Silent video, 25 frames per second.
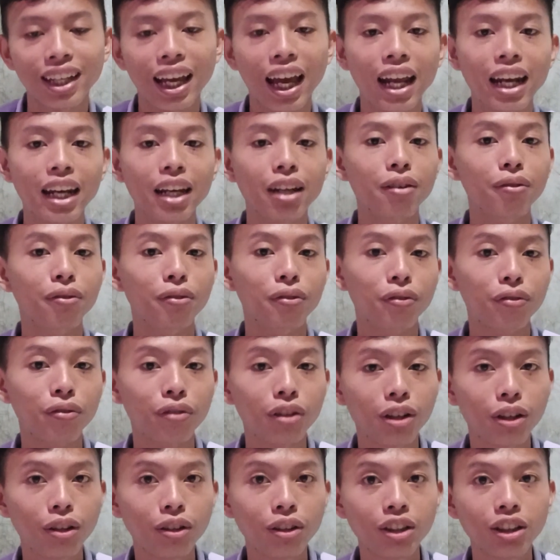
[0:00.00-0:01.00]
And the
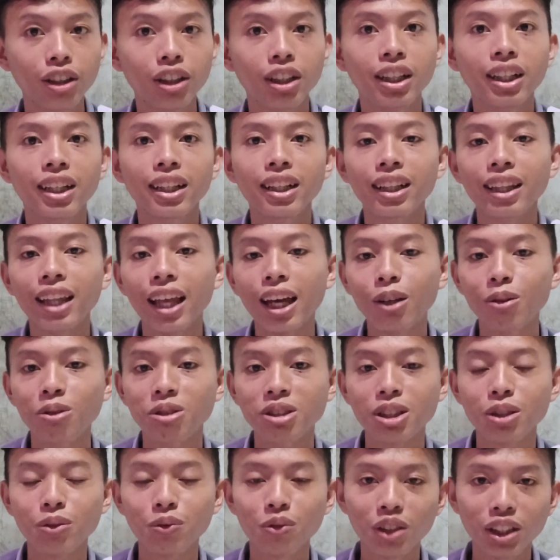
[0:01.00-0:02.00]
four
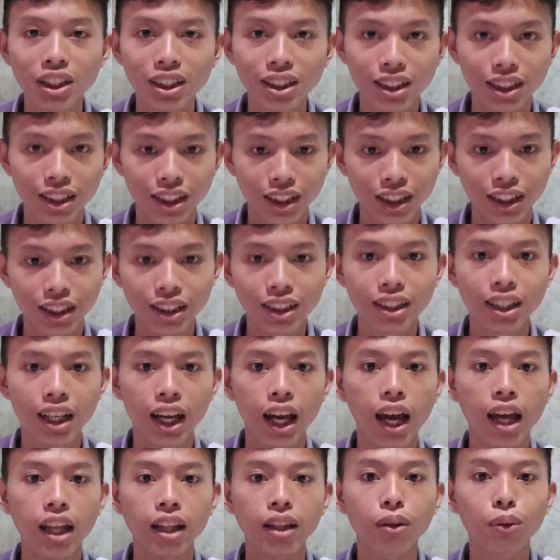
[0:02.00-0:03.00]
language features
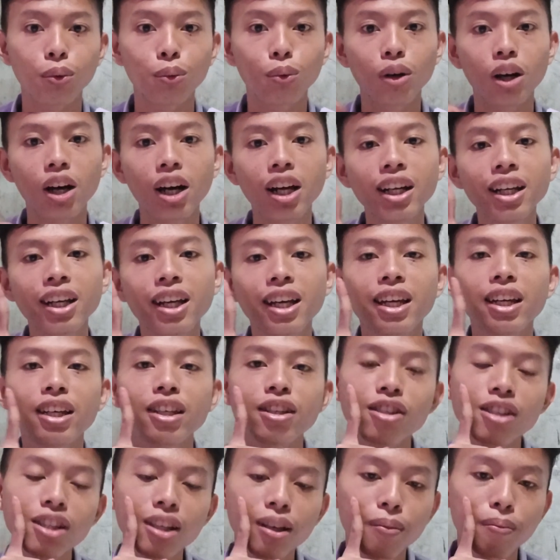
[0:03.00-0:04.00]
and the one
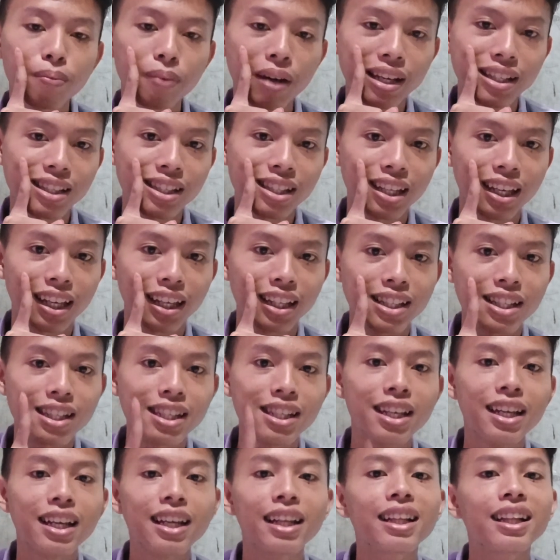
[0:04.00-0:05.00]
using past
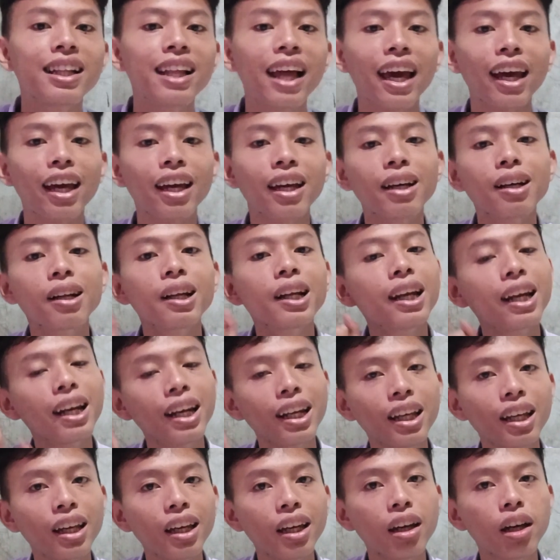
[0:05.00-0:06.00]
tense, like
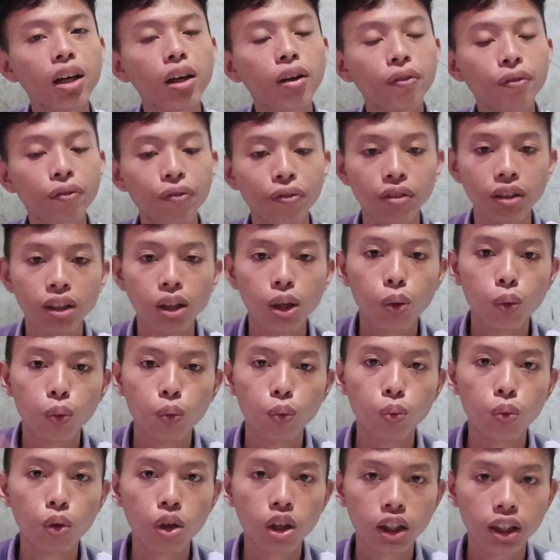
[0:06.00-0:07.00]
lived,
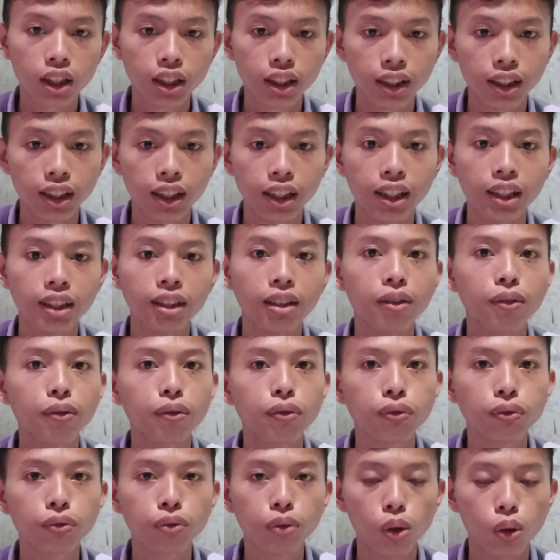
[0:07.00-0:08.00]
worked,
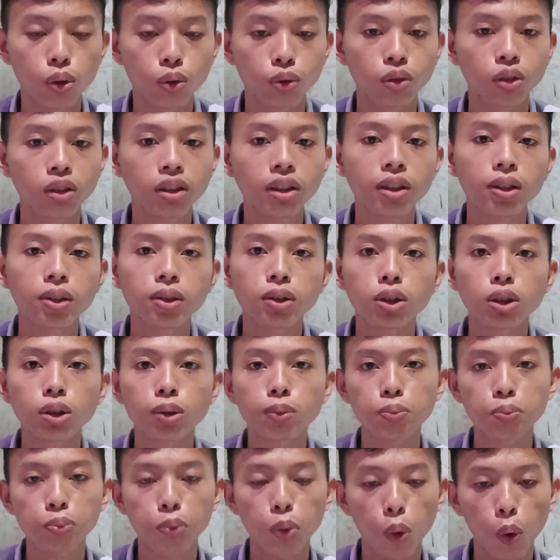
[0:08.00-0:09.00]
found,
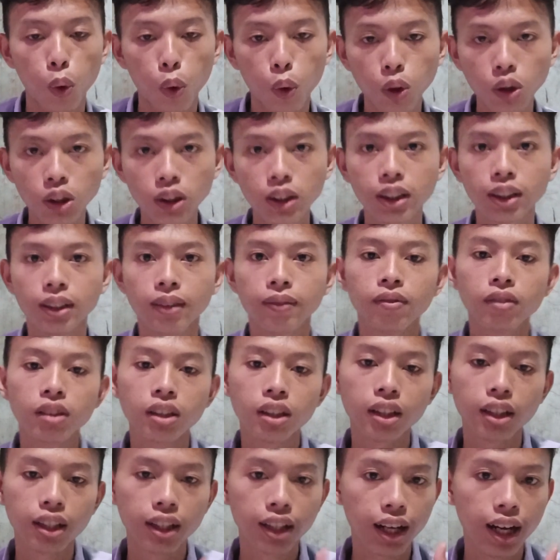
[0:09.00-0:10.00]
spoke,
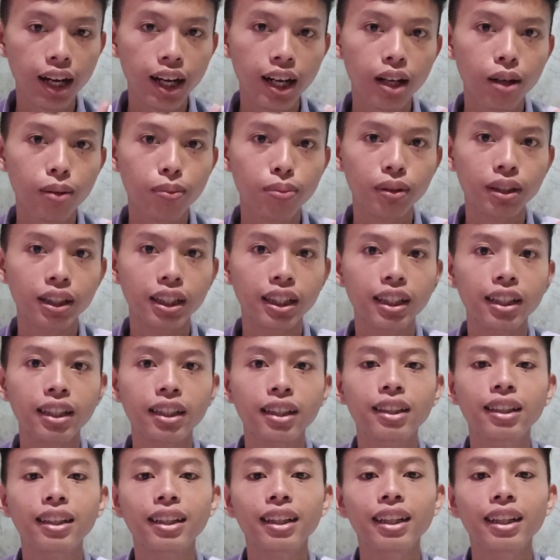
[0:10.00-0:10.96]
cut open,